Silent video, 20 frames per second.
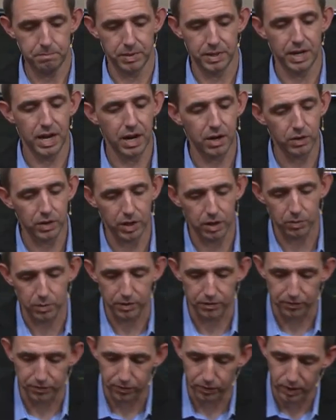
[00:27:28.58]
But not only are
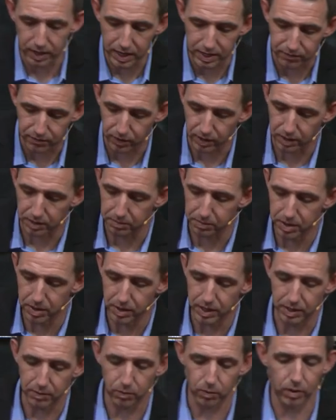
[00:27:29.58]
we freed for
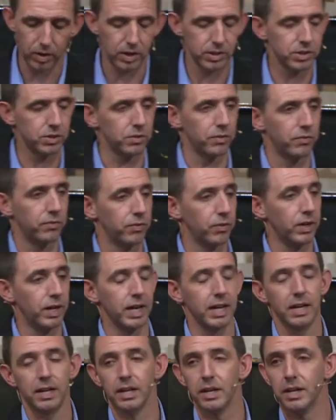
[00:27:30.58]
community, we're also
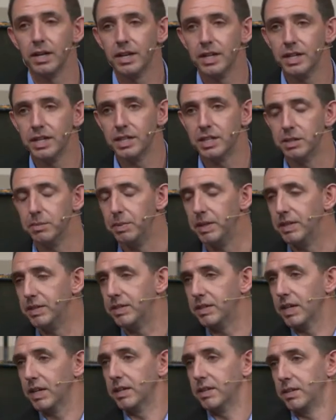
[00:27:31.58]
freed to be
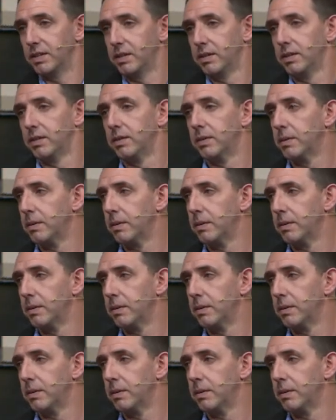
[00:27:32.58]
sent.